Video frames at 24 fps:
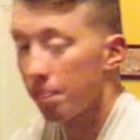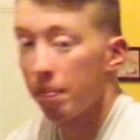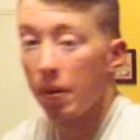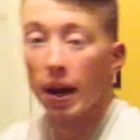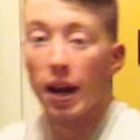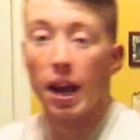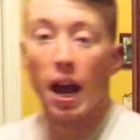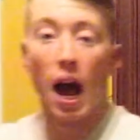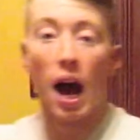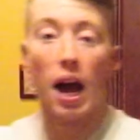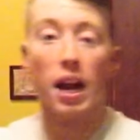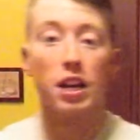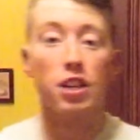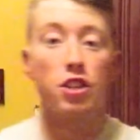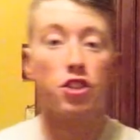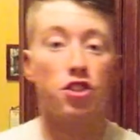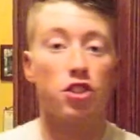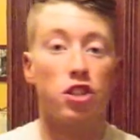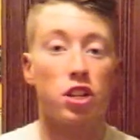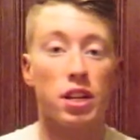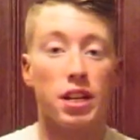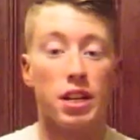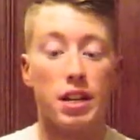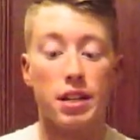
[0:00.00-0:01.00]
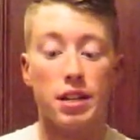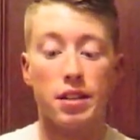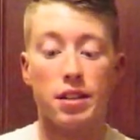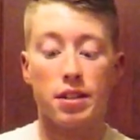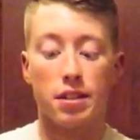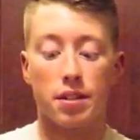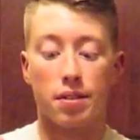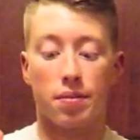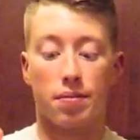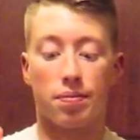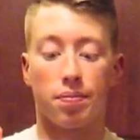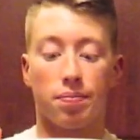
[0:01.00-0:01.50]
My cottage
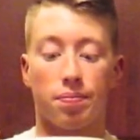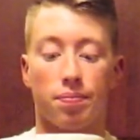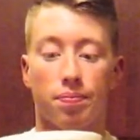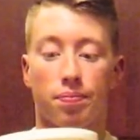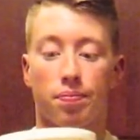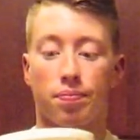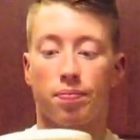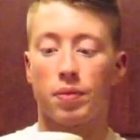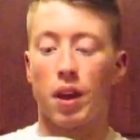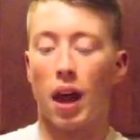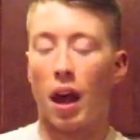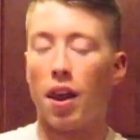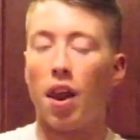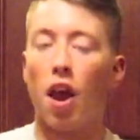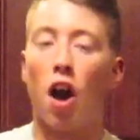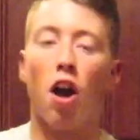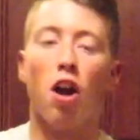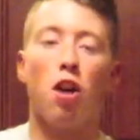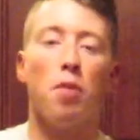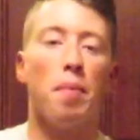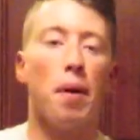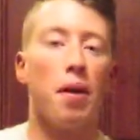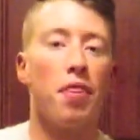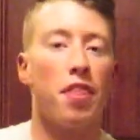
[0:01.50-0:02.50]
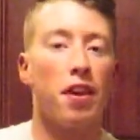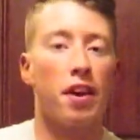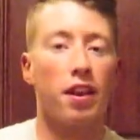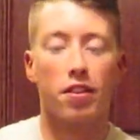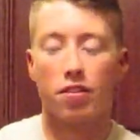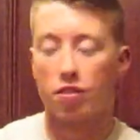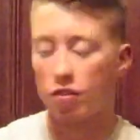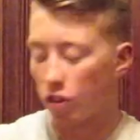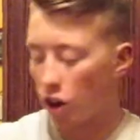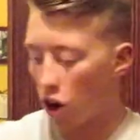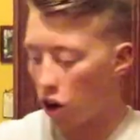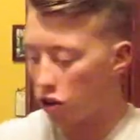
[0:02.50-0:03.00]
cheese. I know you might think
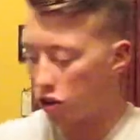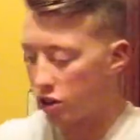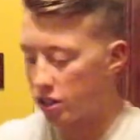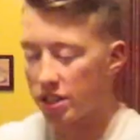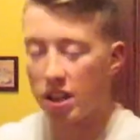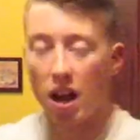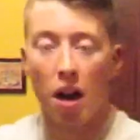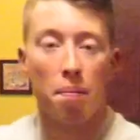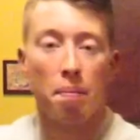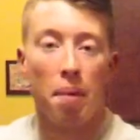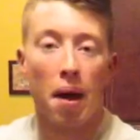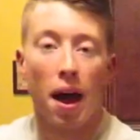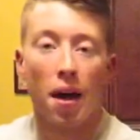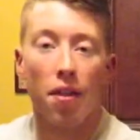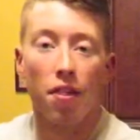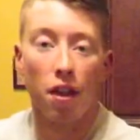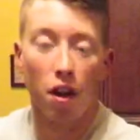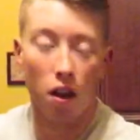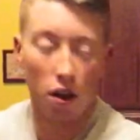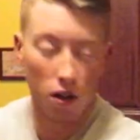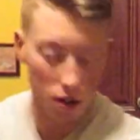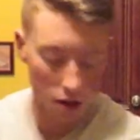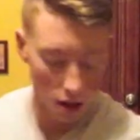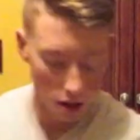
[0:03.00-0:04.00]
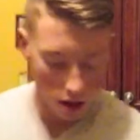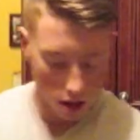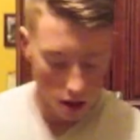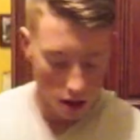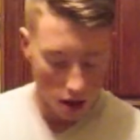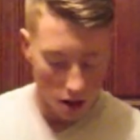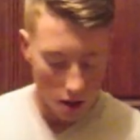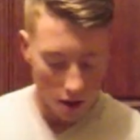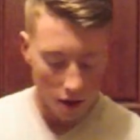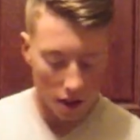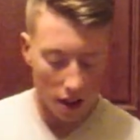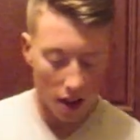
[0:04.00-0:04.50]
it's gross. It's not bad though.
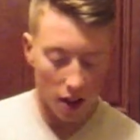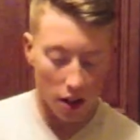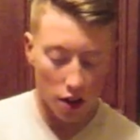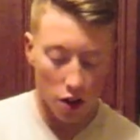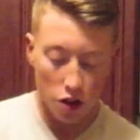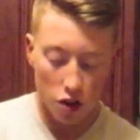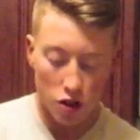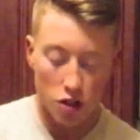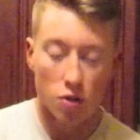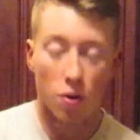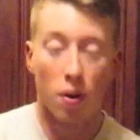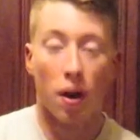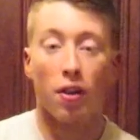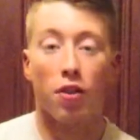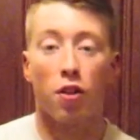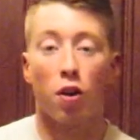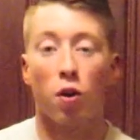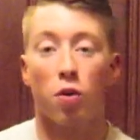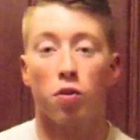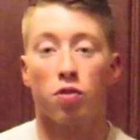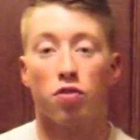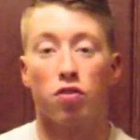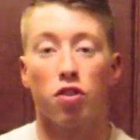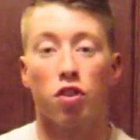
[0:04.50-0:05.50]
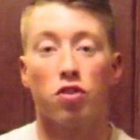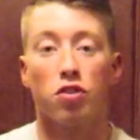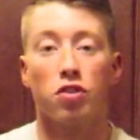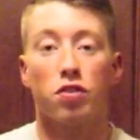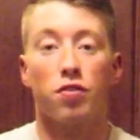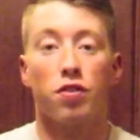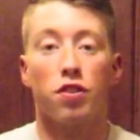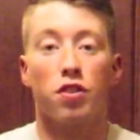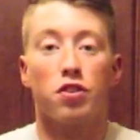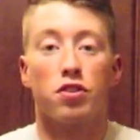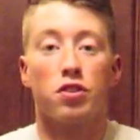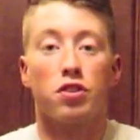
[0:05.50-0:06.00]
If you get used to it, I thought it was gross the
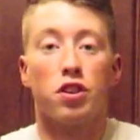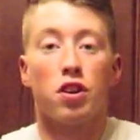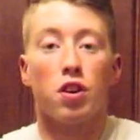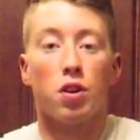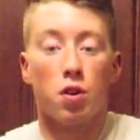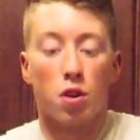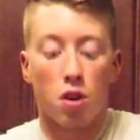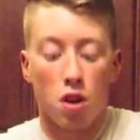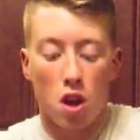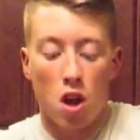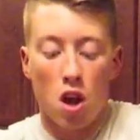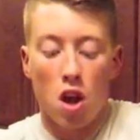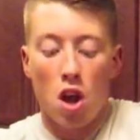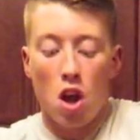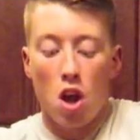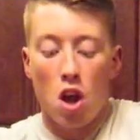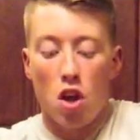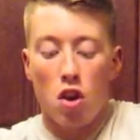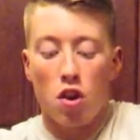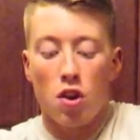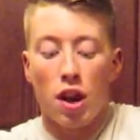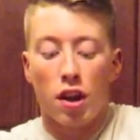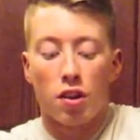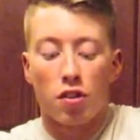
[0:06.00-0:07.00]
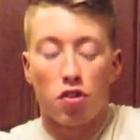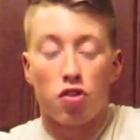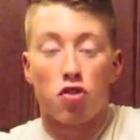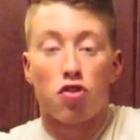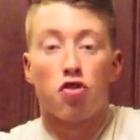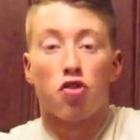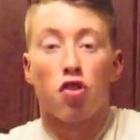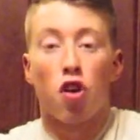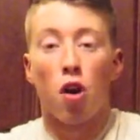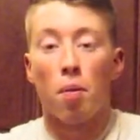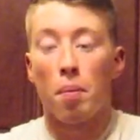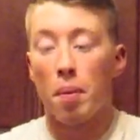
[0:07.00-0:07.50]
first two. You got your
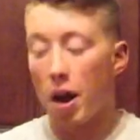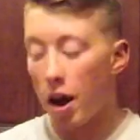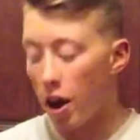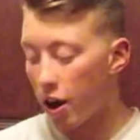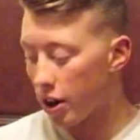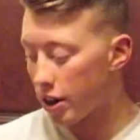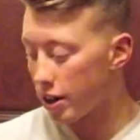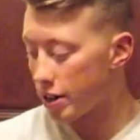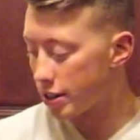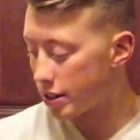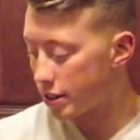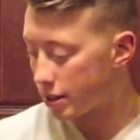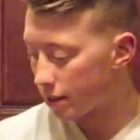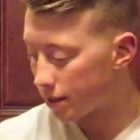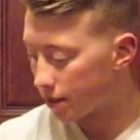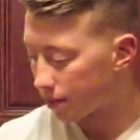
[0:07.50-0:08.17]
strawberries.